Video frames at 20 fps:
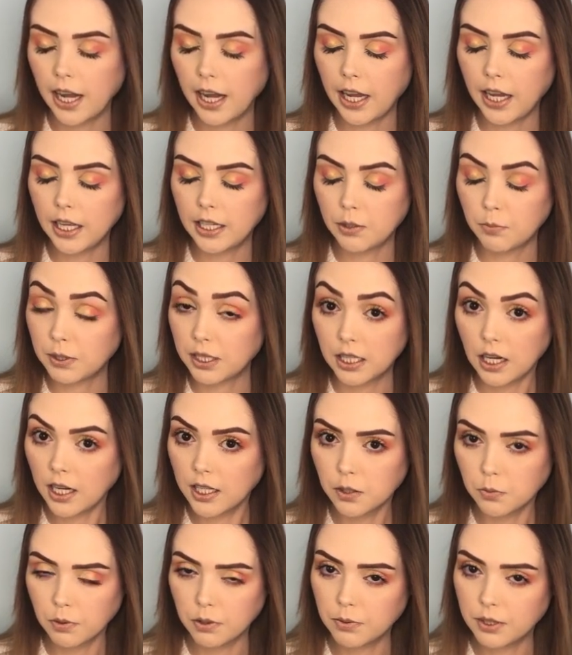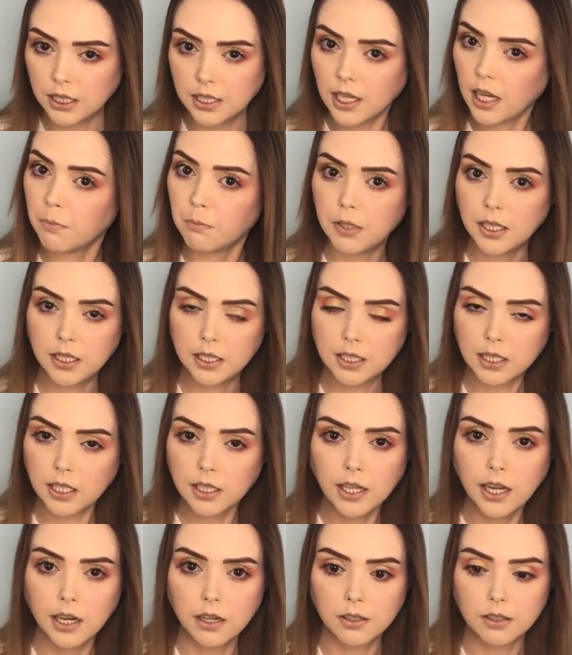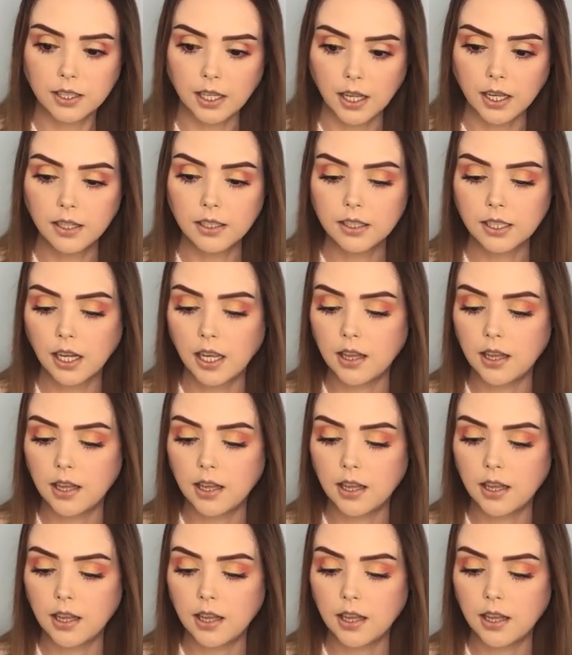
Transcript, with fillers: and it was a nice one. It was a 10 piece skincare set.